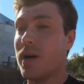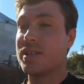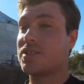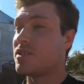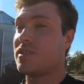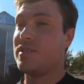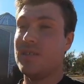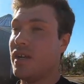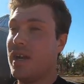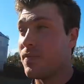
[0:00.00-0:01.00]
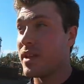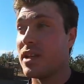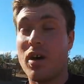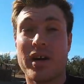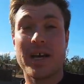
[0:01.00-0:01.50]
which,
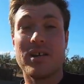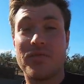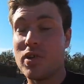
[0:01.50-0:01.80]
you know, getting a